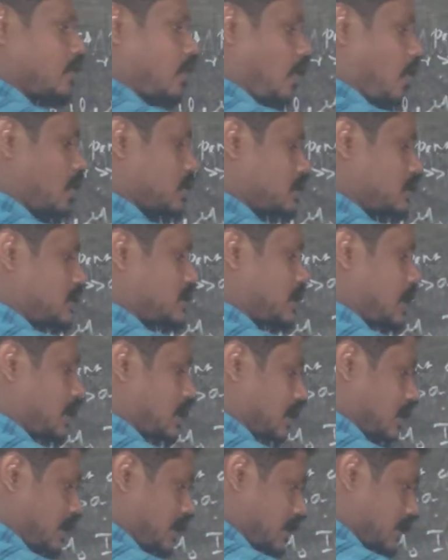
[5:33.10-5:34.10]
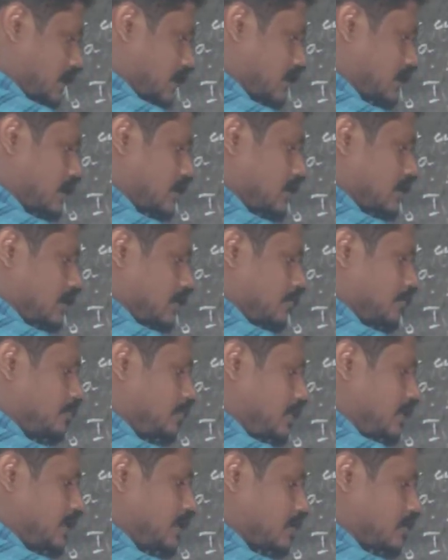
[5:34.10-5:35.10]
on the conductor
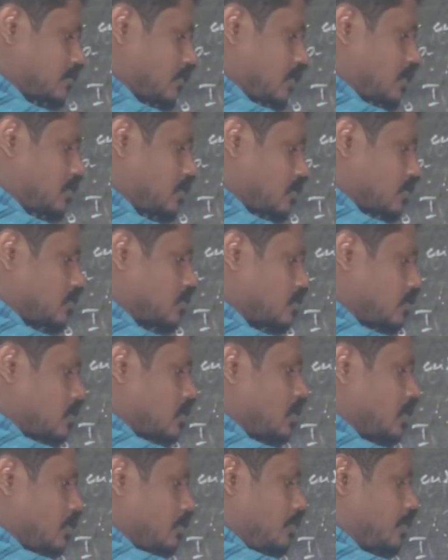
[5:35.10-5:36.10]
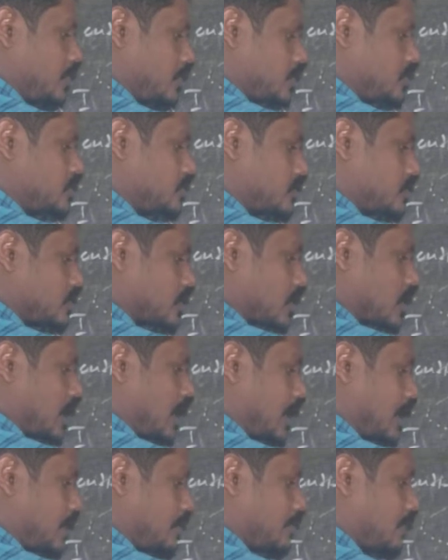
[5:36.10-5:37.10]
B equal to mu 0
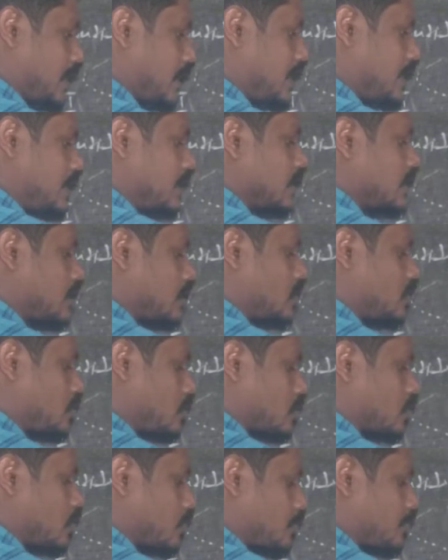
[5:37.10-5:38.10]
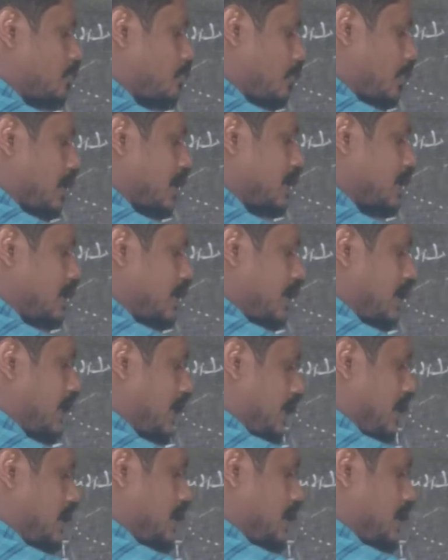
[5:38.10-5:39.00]
I by 2 pi A.